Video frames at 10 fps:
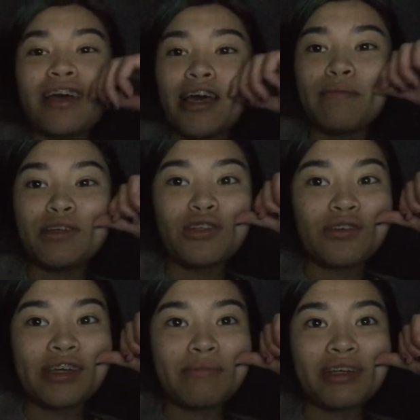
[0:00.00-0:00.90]
I'm
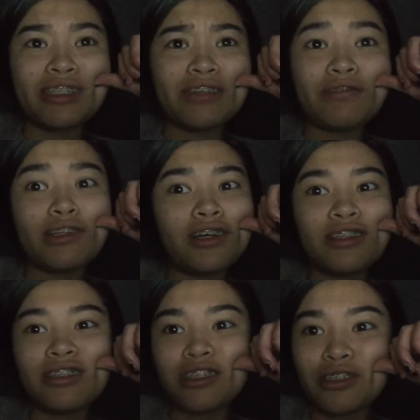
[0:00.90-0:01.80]
enjoying myself a
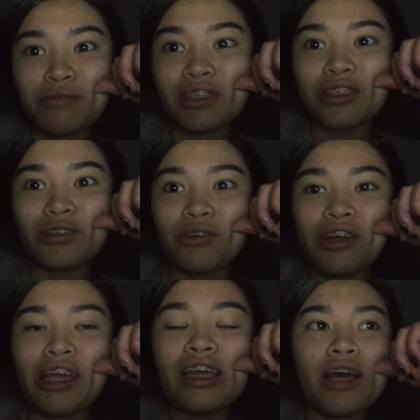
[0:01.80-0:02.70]
lot still with the
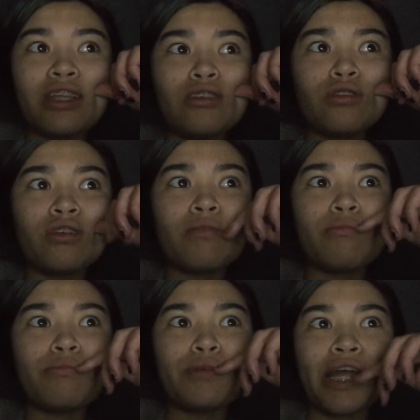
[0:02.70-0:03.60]
story. I took a
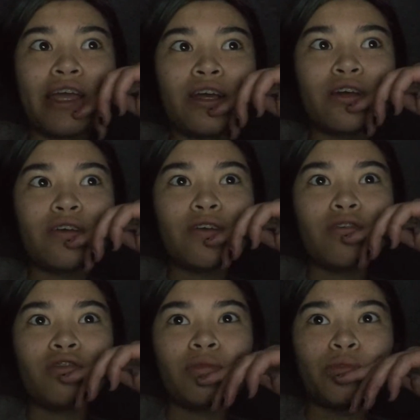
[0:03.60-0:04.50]
break
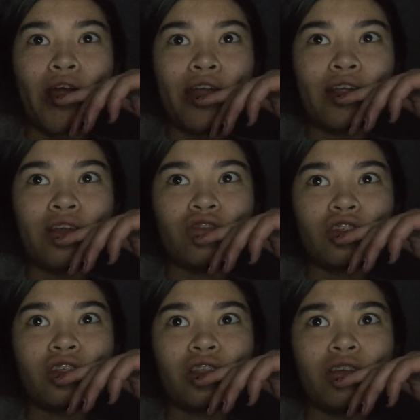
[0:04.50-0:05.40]
from writing
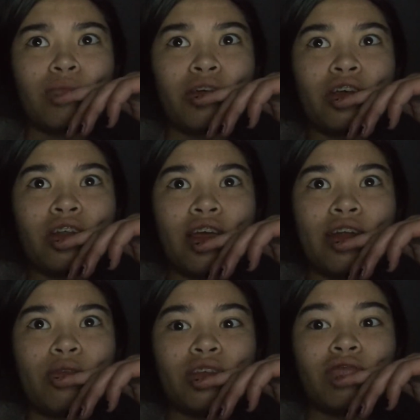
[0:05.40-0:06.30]
just a little bit, and
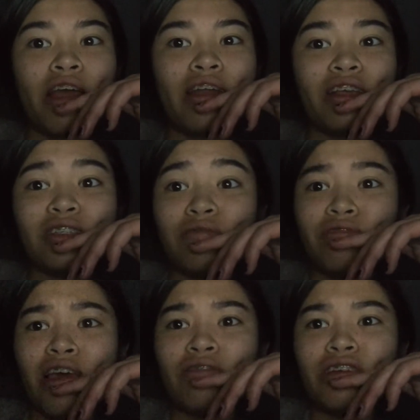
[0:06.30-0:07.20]
I was writing some
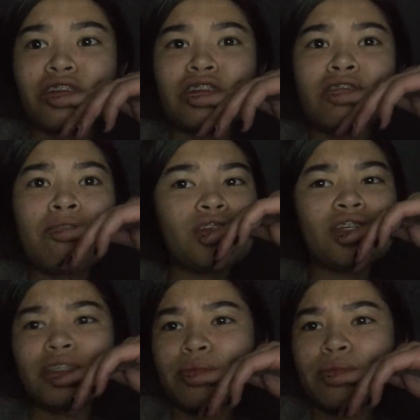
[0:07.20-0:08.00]
fan fiction just